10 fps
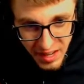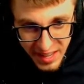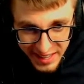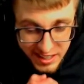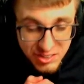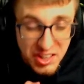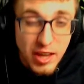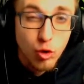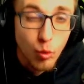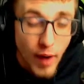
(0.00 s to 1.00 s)
It is a
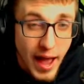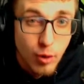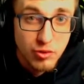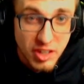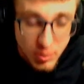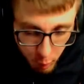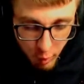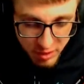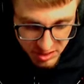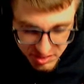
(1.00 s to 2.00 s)
grounded
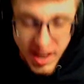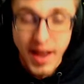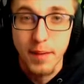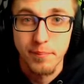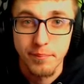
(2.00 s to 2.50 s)
poison type,